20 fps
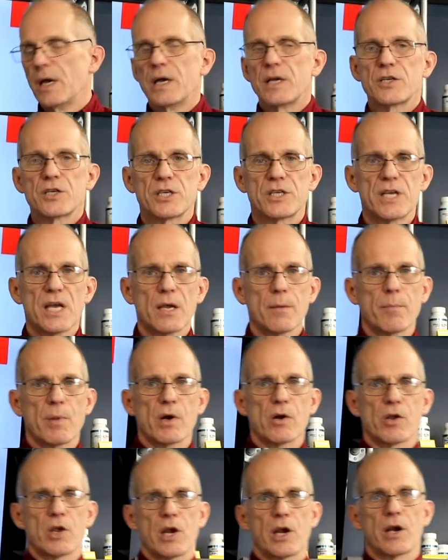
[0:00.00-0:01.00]
to take
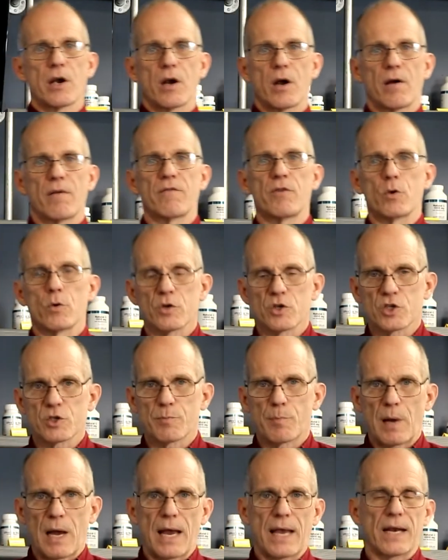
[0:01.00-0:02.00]
better care of your
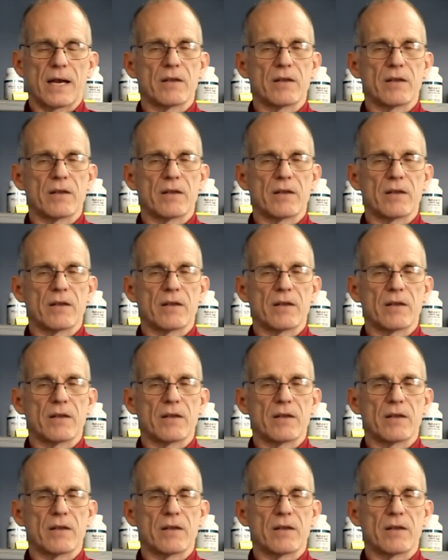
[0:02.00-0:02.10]
spine.